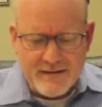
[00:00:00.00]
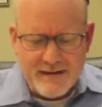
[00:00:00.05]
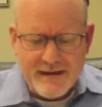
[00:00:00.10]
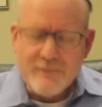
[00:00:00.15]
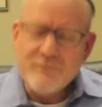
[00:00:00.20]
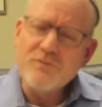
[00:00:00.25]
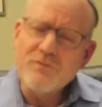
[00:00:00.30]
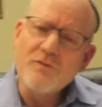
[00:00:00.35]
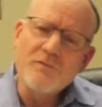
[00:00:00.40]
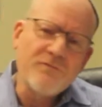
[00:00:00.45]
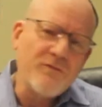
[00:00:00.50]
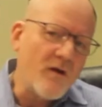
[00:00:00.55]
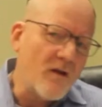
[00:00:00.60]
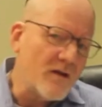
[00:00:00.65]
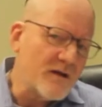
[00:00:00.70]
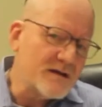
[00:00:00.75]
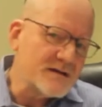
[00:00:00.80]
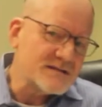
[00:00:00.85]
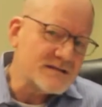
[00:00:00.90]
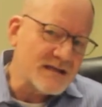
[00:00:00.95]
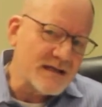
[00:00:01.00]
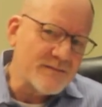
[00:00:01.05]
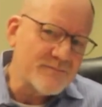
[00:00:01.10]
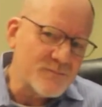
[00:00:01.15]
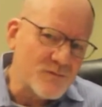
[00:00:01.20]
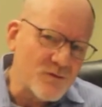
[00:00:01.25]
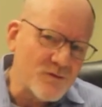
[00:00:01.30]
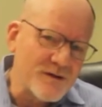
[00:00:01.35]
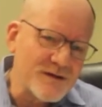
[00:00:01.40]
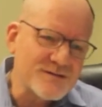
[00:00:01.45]
If we're falling asleep
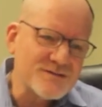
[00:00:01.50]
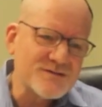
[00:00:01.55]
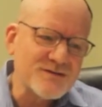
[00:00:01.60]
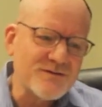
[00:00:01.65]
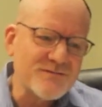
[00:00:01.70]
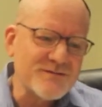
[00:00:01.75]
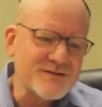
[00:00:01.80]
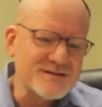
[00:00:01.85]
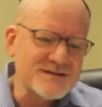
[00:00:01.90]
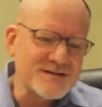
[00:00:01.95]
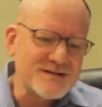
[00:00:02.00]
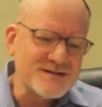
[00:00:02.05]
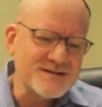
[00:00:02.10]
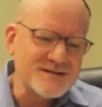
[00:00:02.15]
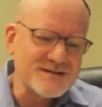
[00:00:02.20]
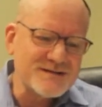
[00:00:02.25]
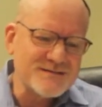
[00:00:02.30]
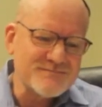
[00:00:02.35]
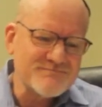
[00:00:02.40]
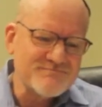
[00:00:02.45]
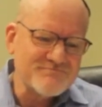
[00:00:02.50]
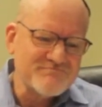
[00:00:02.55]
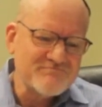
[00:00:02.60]
during services,